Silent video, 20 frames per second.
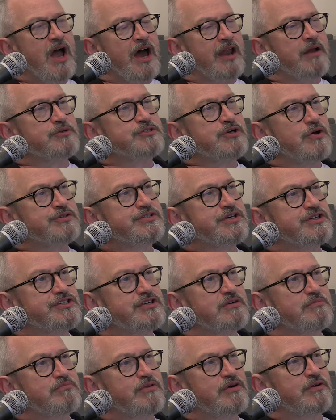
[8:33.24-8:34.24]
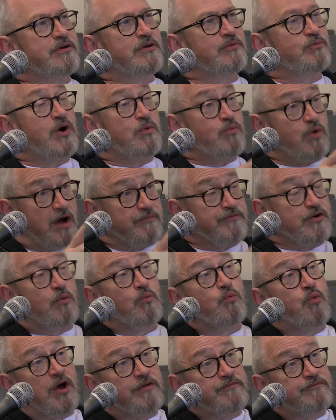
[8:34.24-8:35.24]
And I was asking some of my, well, I've
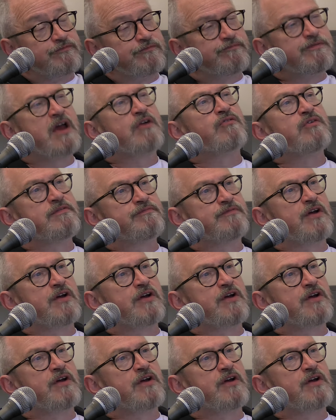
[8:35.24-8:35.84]
got one very,